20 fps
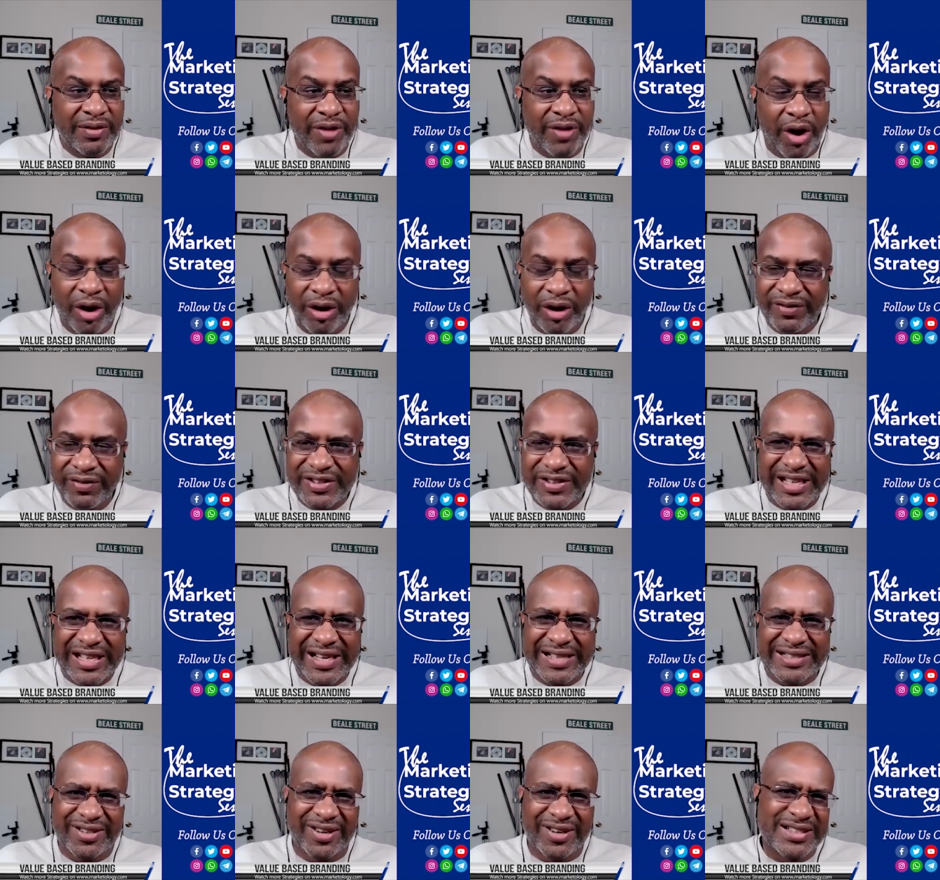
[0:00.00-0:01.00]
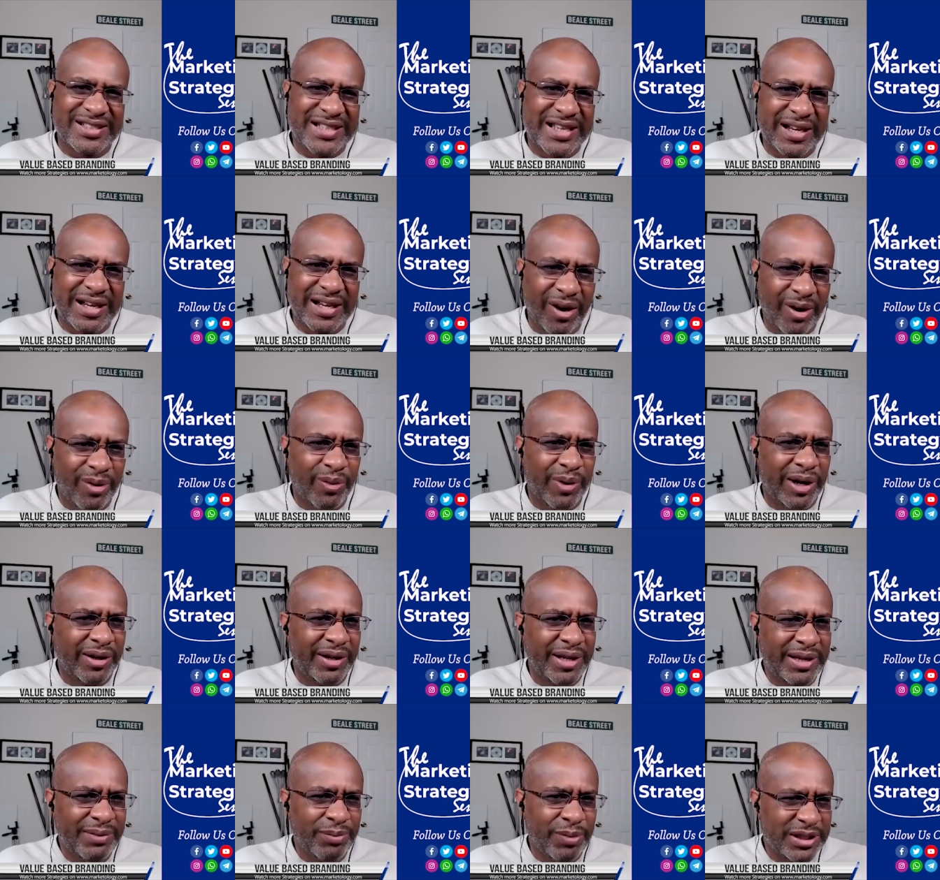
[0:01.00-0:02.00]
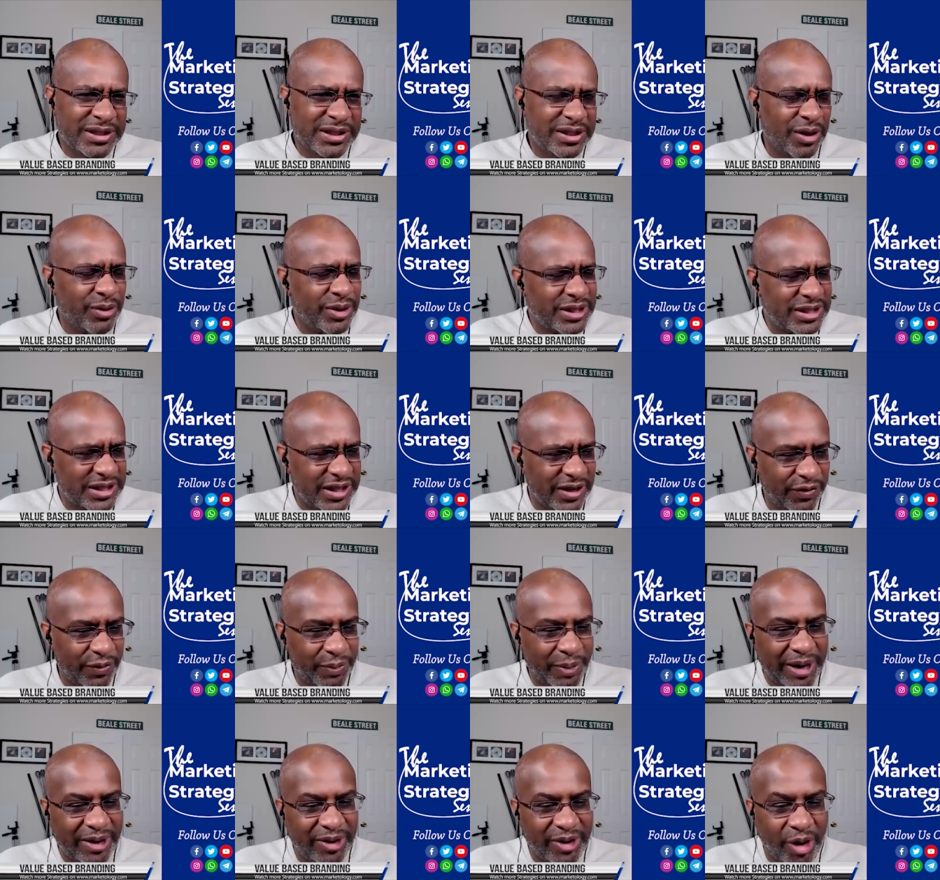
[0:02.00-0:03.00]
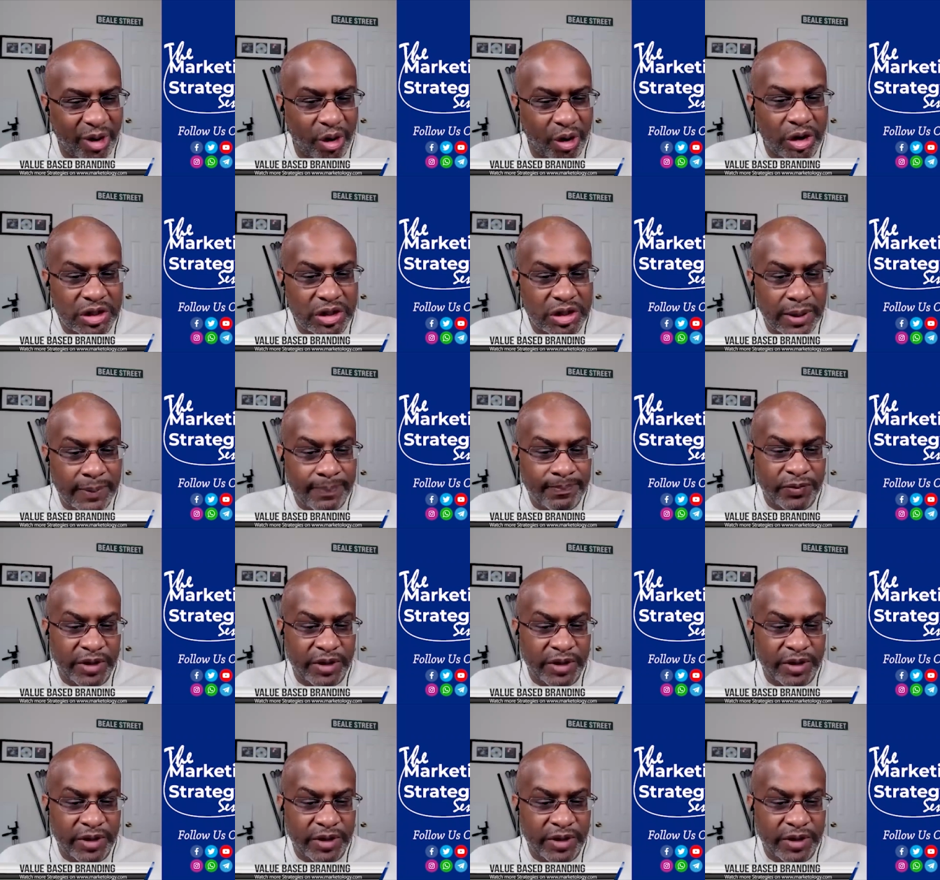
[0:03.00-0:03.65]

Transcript: All of a sudden I started saying, oh well, he must know his stuff about cars.